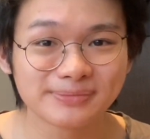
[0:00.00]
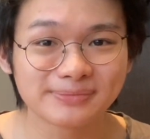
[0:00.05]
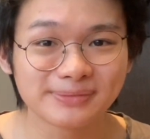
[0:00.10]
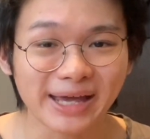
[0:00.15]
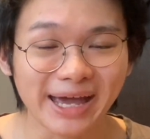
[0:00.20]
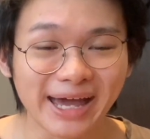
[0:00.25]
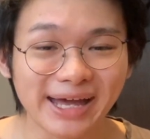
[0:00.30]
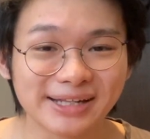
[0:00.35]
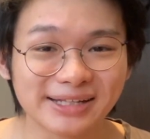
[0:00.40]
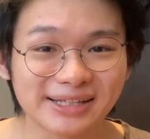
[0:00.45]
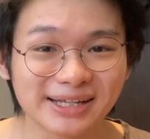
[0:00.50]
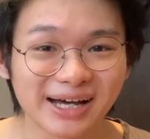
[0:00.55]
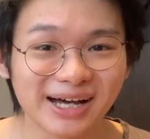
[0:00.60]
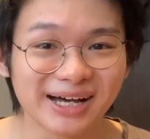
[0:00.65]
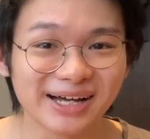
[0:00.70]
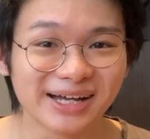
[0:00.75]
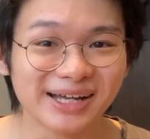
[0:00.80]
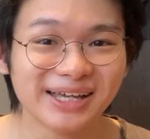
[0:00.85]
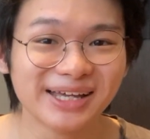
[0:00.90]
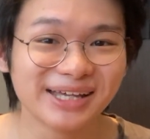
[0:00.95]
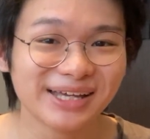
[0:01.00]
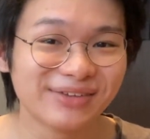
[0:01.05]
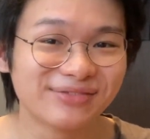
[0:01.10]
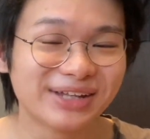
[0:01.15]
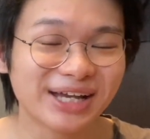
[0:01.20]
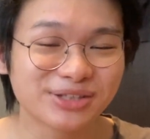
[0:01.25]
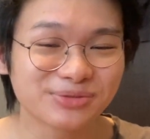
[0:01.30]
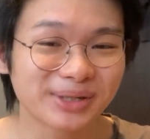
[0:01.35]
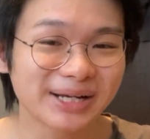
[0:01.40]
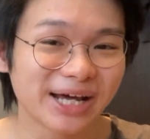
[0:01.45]
And if
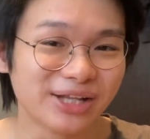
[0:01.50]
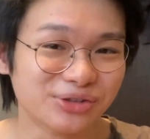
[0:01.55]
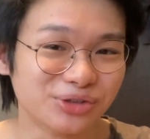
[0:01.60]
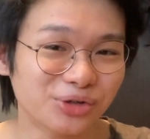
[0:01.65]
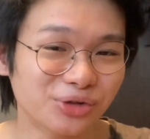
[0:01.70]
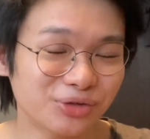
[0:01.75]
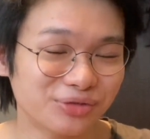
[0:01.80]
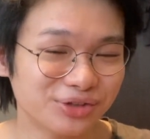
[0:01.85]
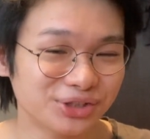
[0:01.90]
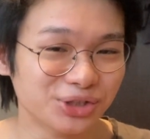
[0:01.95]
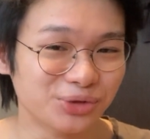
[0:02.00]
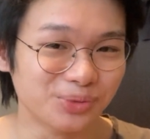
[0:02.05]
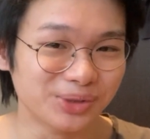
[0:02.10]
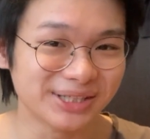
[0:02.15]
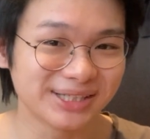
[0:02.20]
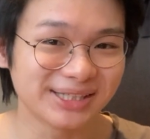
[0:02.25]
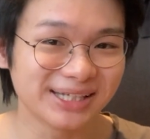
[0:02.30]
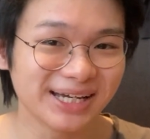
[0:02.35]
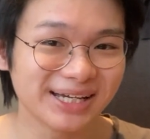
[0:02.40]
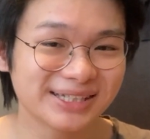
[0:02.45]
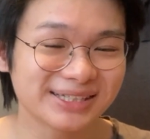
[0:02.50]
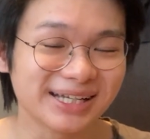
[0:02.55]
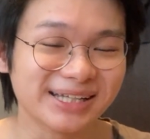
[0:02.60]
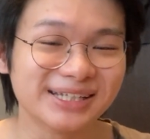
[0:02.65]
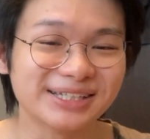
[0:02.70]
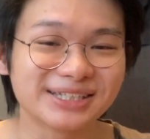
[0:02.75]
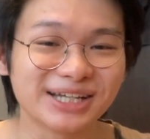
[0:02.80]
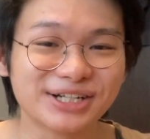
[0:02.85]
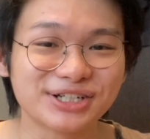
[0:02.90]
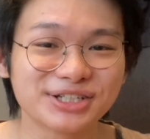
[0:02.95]
that's what I do over the weekdays, then
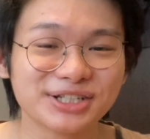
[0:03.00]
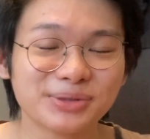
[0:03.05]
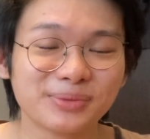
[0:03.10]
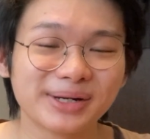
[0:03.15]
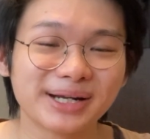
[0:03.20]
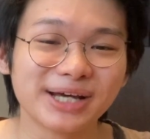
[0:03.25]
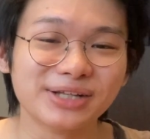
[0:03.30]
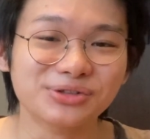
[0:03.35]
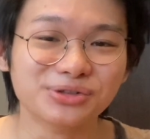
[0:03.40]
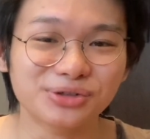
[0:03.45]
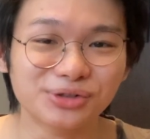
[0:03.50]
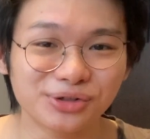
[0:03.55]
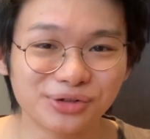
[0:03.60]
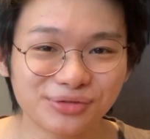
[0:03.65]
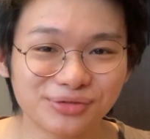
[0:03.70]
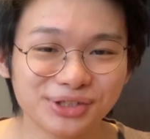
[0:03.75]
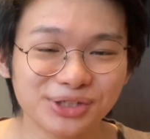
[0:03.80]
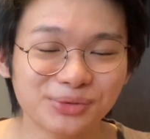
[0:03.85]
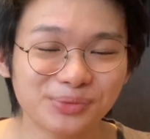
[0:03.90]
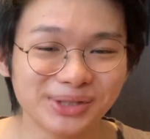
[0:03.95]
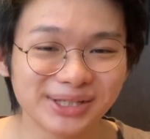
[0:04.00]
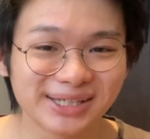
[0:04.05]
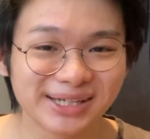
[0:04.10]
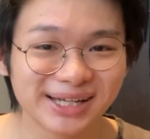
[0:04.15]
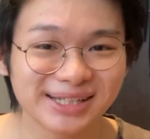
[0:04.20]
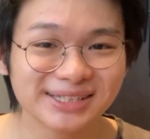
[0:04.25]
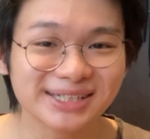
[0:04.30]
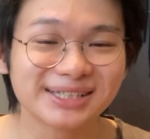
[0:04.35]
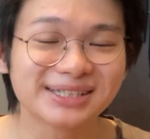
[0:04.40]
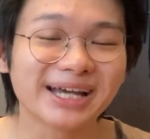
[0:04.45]
essentially what I do over the
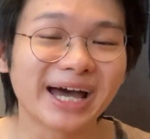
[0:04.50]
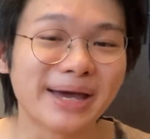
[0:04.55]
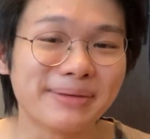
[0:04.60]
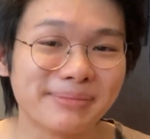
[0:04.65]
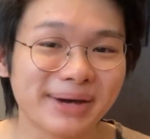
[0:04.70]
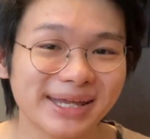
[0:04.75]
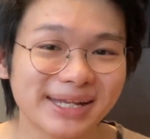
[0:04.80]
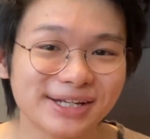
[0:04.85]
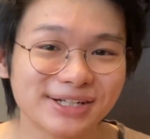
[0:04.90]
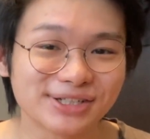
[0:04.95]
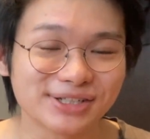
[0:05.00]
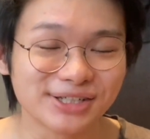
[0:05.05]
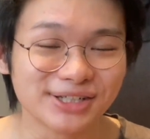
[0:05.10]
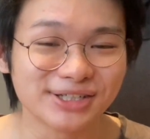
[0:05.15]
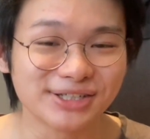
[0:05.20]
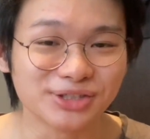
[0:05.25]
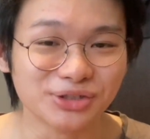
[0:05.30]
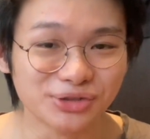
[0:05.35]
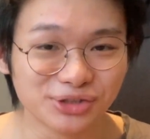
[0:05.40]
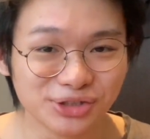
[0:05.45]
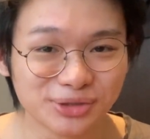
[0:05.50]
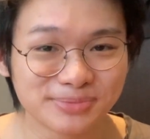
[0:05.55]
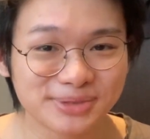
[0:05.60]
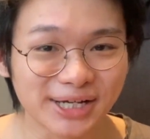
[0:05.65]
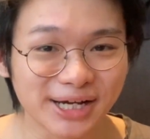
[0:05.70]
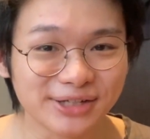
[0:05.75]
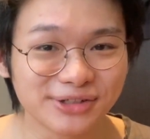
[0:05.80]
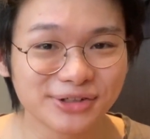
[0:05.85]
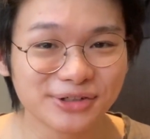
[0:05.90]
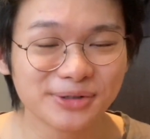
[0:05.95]
weekends is that I manage this YouTube
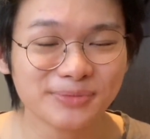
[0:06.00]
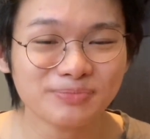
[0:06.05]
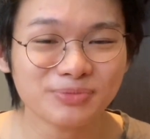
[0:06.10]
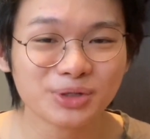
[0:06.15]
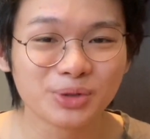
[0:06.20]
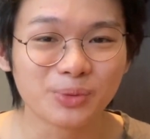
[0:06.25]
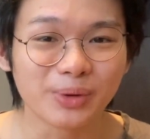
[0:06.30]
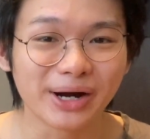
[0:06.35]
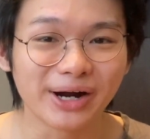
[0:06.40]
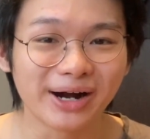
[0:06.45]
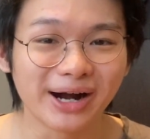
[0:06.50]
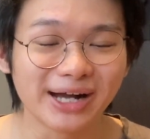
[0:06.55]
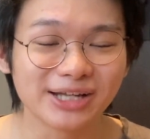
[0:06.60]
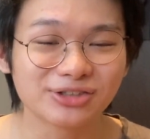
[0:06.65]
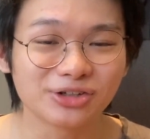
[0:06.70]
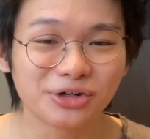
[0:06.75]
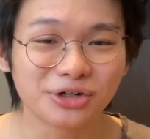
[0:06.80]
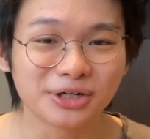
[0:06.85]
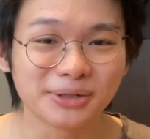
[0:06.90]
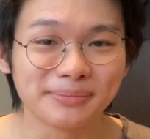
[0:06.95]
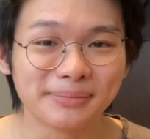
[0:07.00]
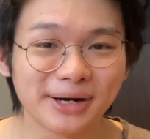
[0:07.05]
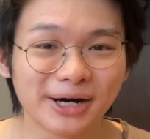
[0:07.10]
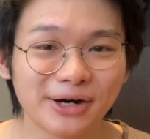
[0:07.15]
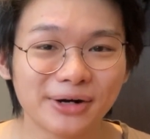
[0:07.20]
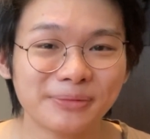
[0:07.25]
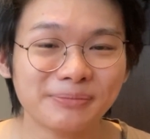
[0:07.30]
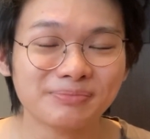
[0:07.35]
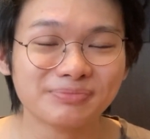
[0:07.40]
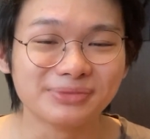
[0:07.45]
channel where I talk
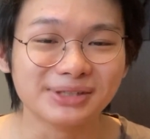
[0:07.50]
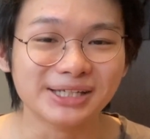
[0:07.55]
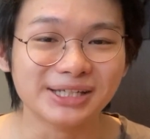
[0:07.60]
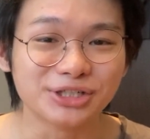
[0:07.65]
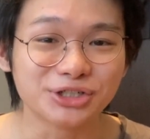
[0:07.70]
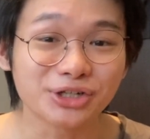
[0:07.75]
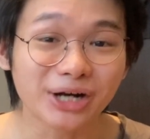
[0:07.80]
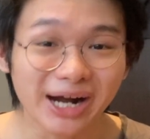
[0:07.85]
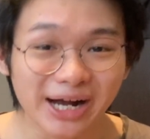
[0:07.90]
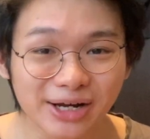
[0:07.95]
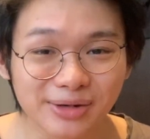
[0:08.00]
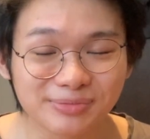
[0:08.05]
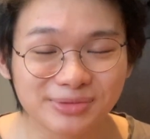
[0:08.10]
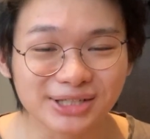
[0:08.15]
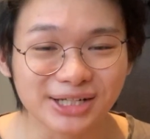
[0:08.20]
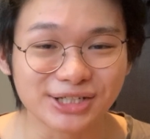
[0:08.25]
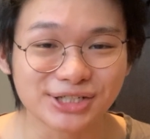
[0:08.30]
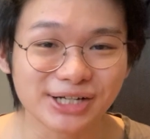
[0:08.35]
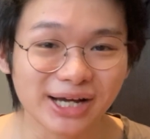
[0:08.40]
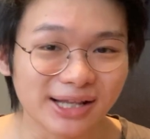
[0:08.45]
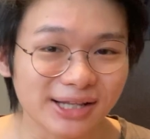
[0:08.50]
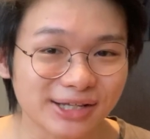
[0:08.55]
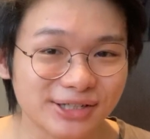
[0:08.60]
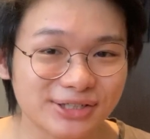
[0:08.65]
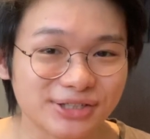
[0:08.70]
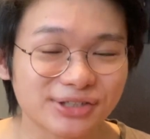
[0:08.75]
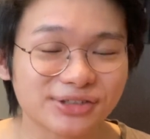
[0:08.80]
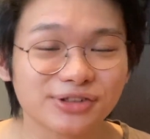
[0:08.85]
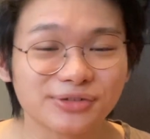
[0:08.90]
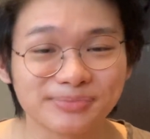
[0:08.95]
about the triumphs and
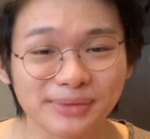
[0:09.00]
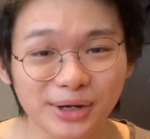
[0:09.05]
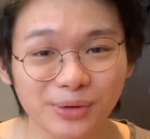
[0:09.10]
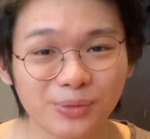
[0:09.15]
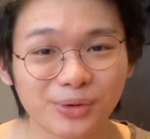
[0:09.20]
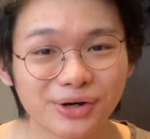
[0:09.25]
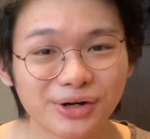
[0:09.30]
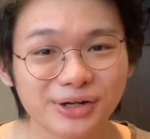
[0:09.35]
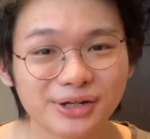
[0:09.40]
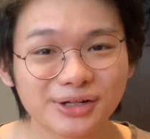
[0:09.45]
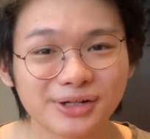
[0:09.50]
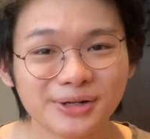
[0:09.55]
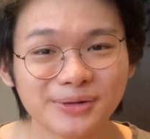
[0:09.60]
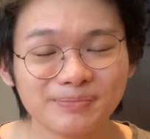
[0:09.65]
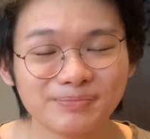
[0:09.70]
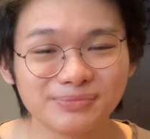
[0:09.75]
challenges of my work,